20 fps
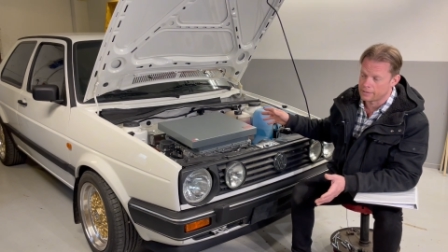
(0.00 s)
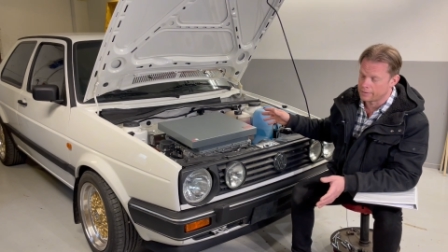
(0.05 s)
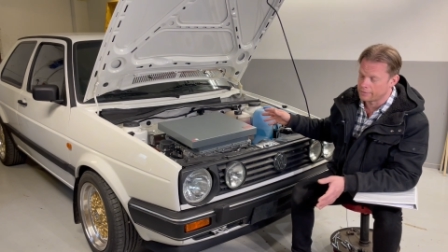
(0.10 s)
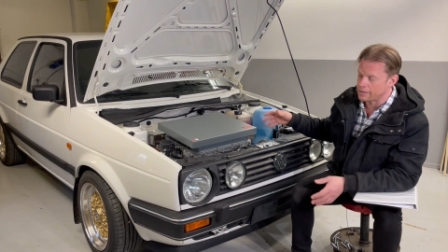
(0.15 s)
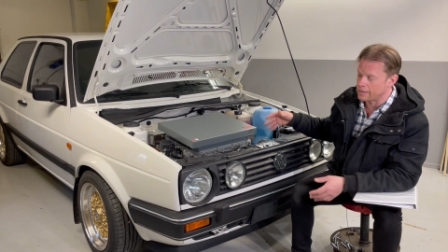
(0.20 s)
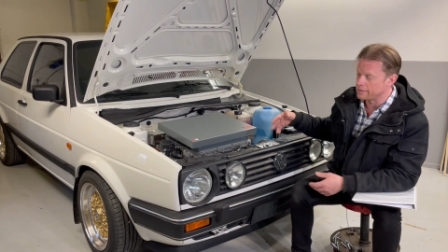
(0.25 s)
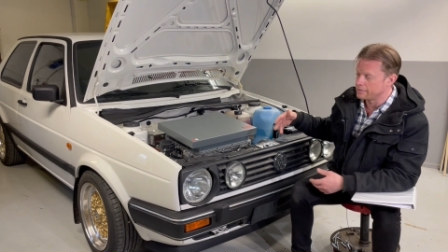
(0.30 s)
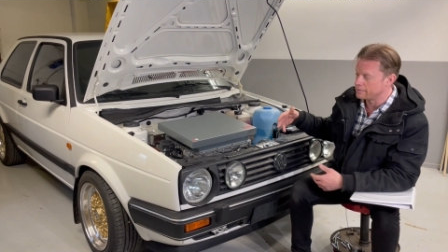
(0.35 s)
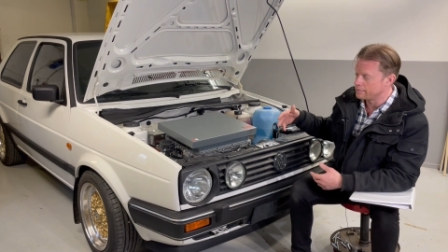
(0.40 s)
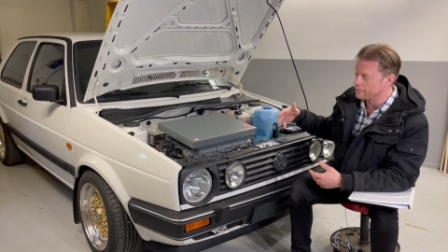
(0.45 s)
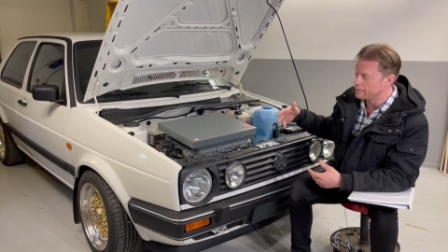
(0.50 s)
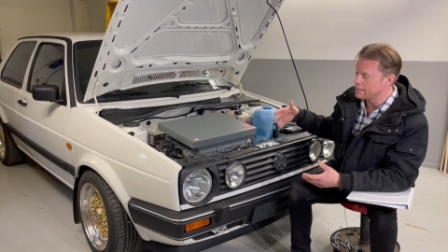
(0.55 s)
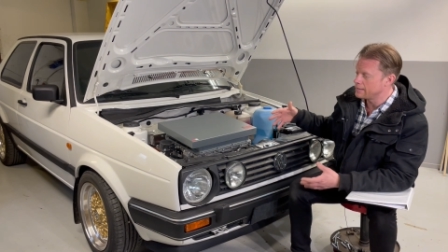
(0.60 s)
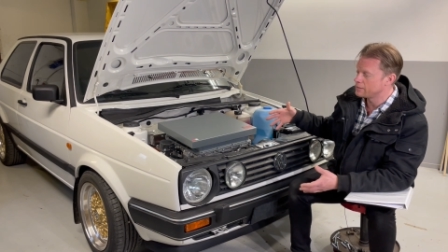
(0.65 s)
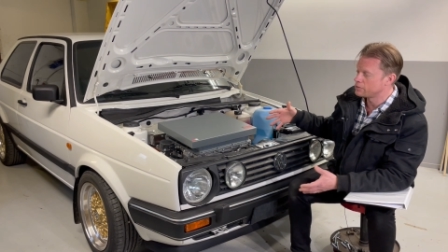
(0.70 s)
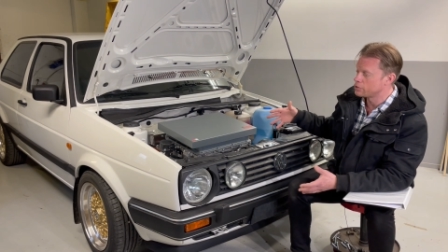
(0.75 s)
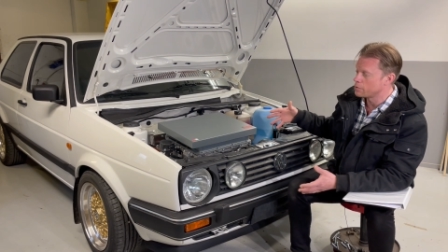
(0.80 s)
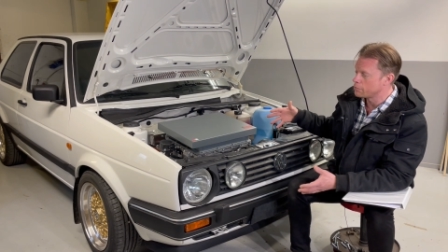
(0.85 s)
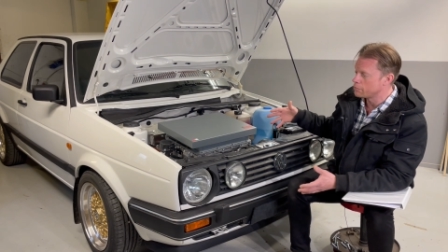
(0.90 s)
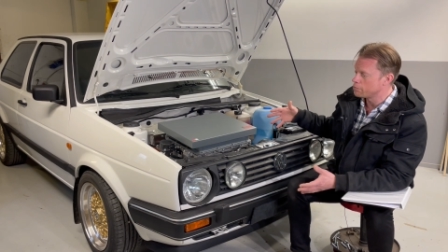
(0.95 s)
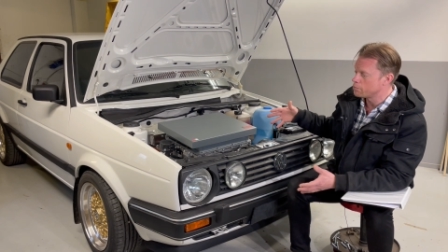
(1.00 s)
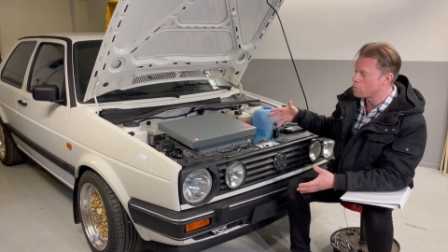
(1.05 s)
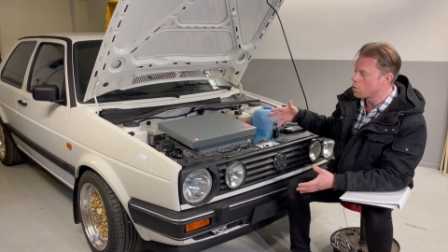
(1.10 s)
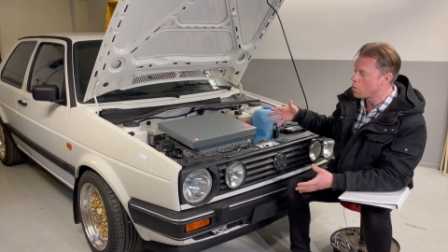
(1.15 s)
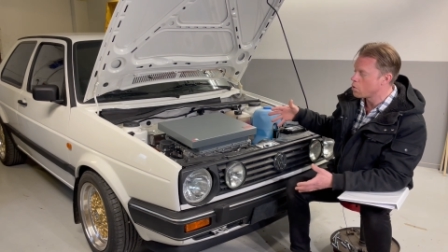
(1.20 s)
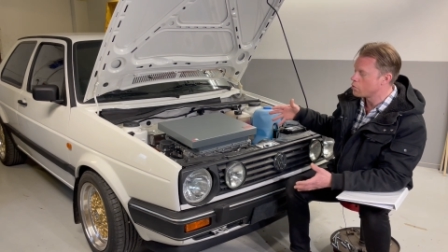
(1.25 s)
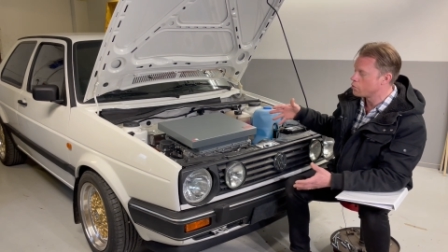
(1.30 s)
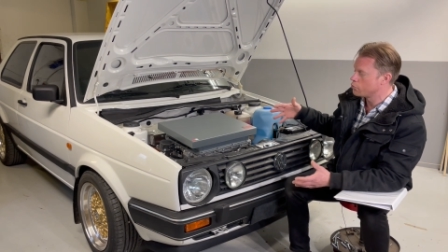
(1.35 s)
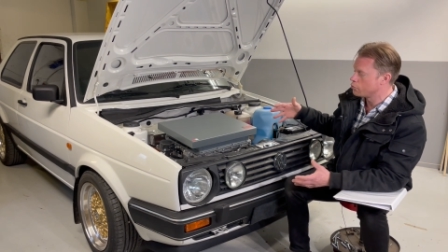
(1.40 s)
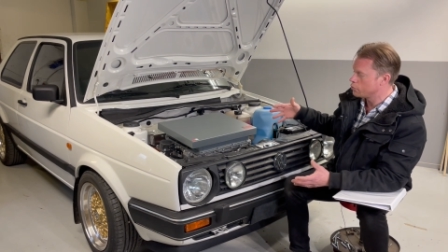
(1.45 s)
and I did some
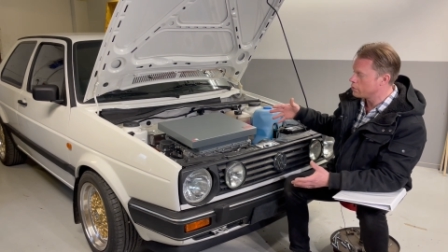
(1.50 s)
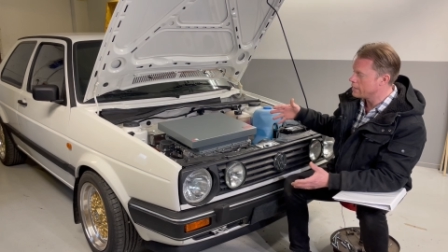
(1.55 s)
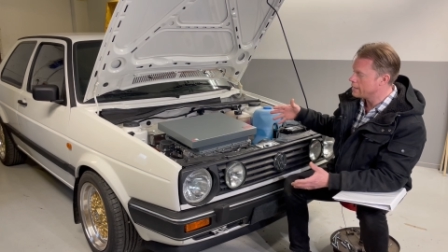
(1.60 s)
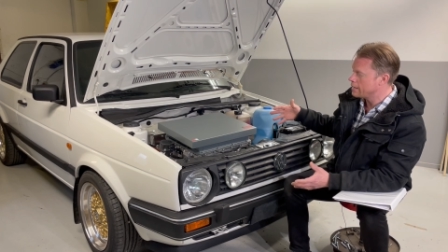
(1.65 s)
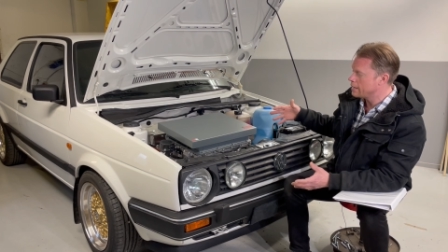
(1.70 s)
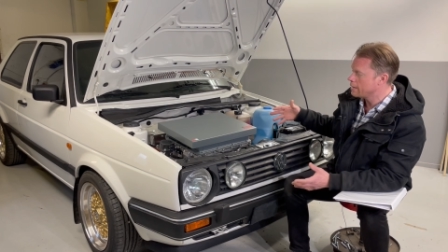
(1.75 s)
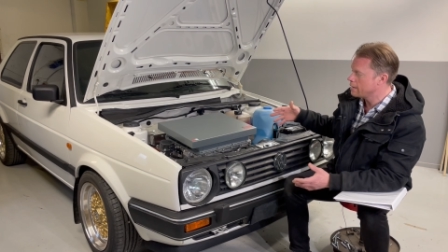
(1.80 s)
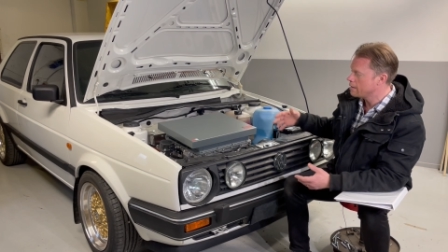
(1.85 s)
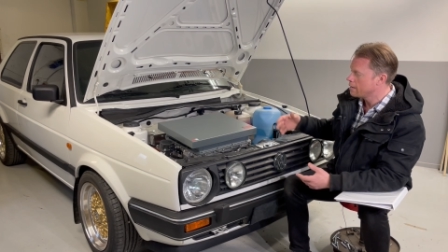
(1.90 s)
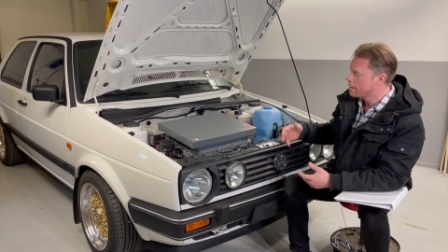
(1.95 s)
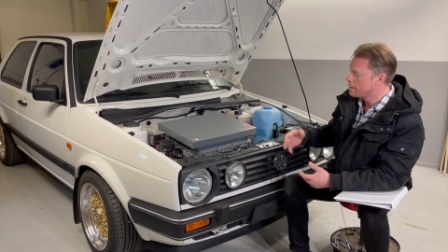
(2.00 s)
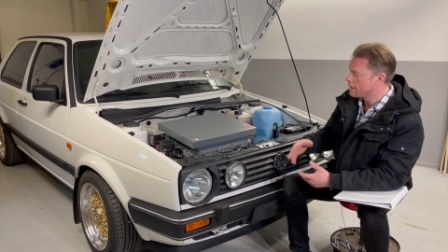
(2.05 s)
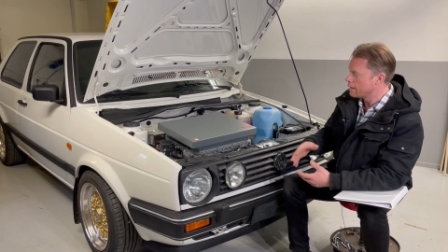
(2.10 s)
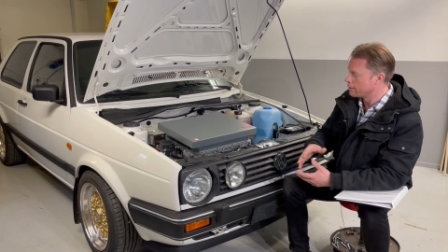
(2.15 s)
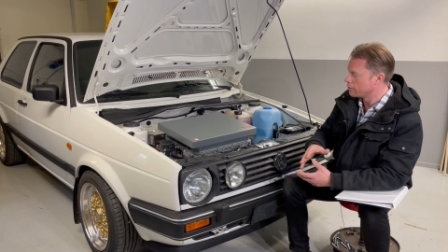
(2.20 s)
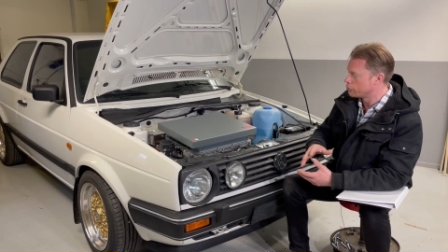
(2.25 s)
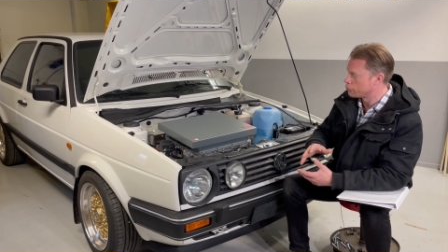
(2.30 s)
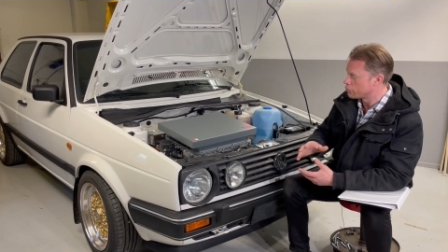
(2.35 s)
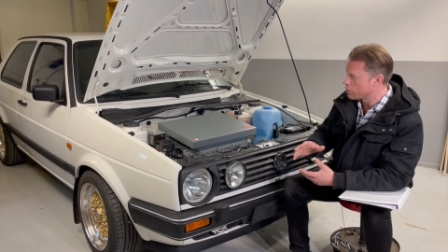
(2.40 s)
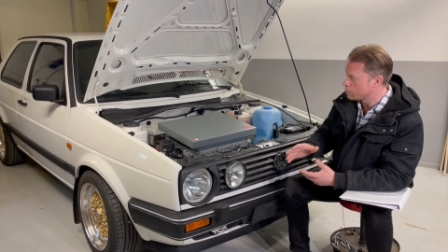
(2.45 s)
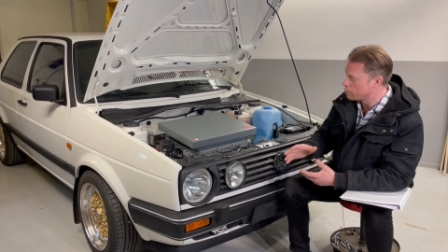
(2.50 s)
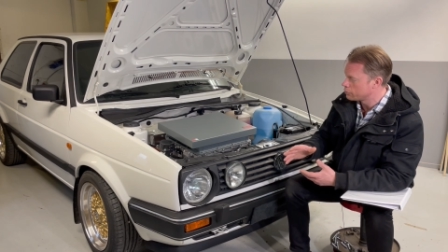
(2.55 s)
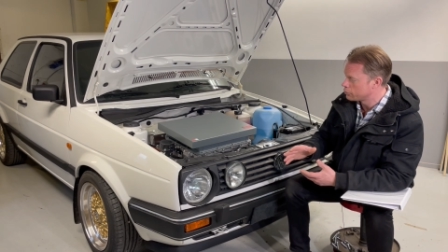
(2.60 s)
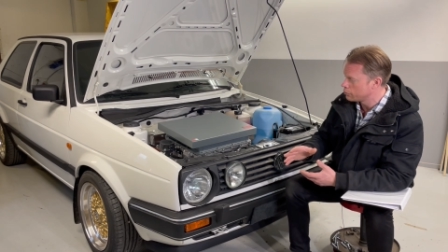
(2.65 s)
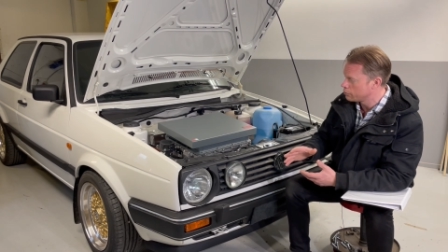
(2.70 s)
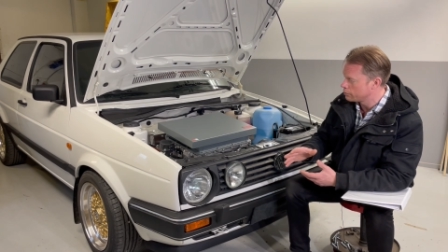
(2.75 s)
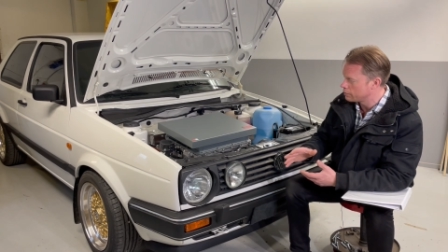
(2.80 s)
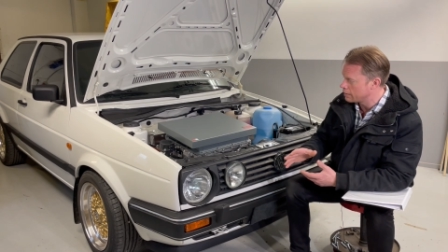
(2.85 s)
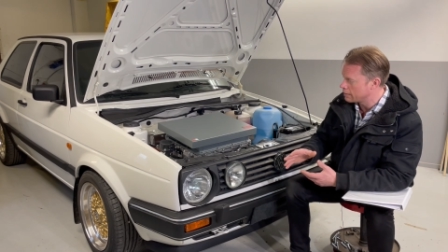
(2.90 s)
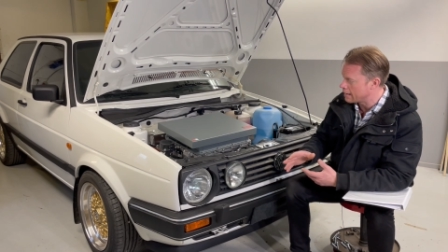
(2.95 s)
more reading and
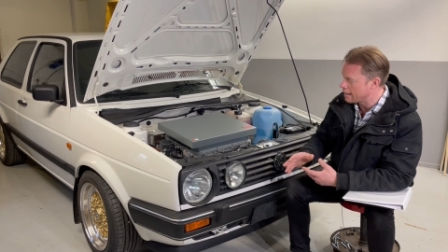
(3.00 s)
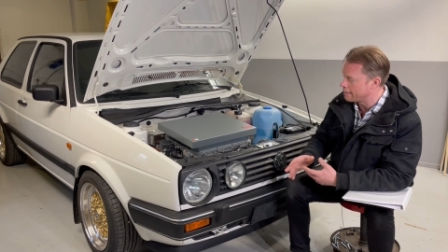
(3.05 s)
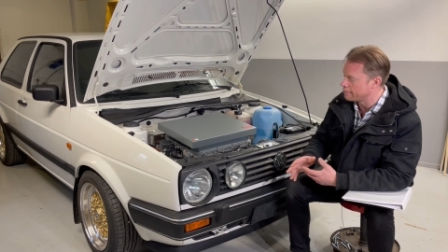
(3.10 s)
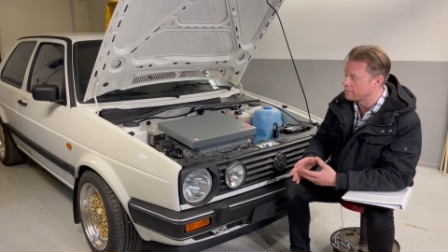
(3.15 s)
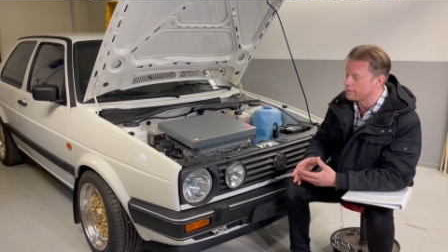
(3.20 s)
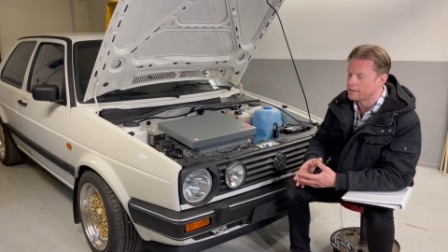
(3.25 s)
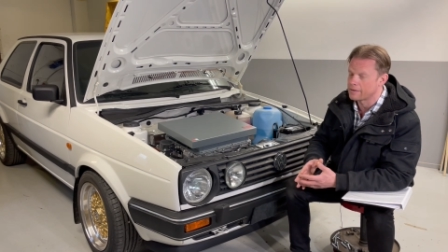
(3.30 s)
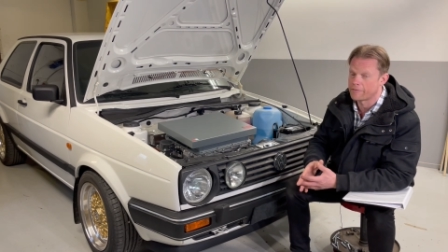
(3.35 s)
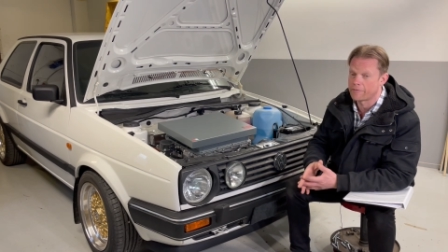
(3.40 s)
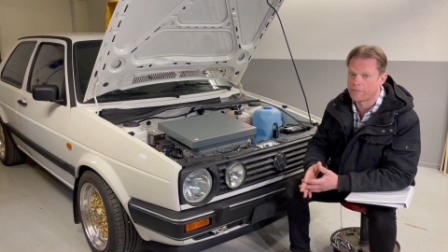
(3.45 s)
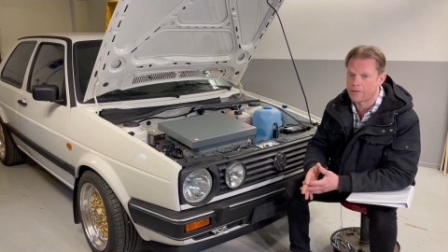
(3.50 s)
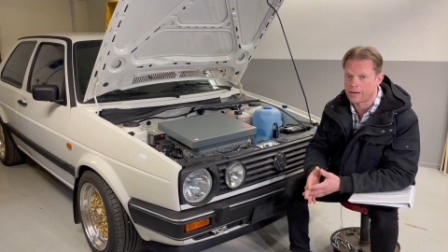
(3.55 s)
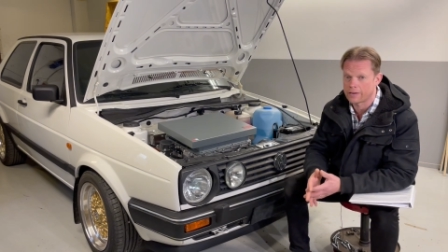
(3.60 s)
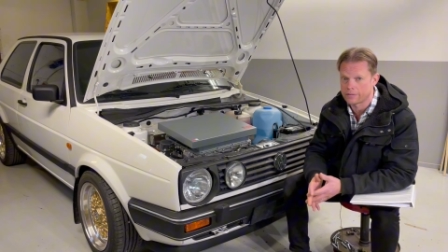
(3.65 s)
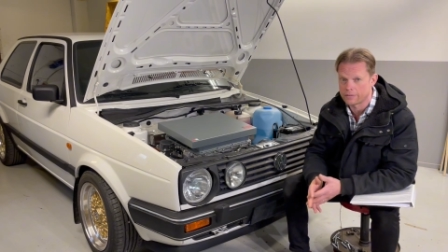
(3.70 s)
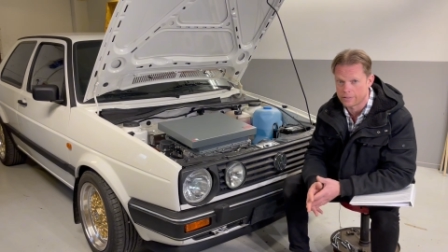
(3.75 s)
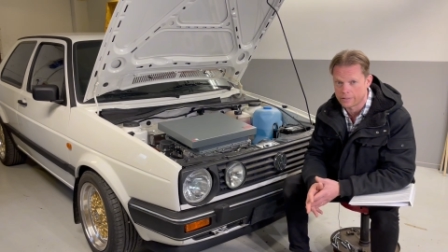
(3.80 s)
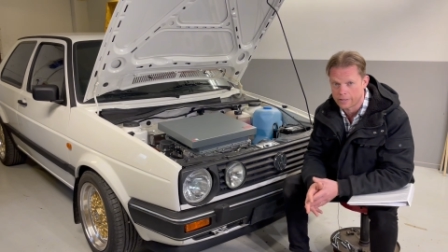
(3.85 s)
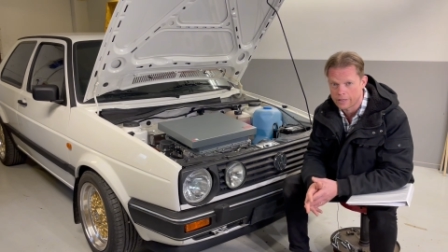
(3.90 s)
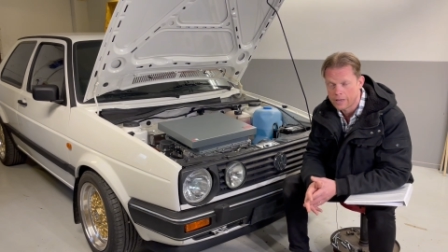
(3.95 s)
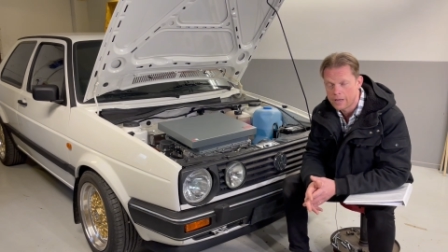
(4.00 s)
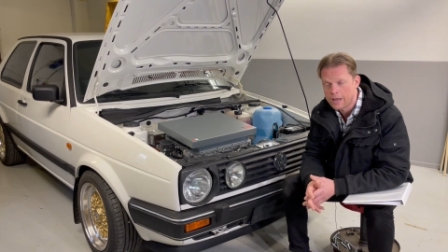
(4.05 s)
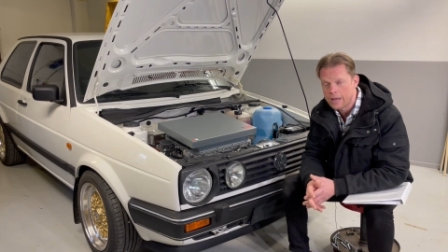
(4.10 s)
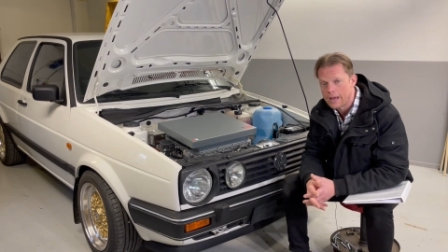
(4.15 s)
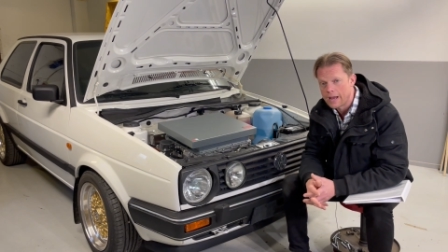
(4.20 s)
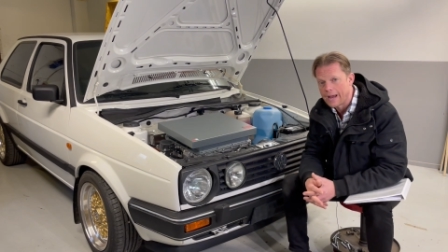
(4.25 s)
troubleshooting, and finally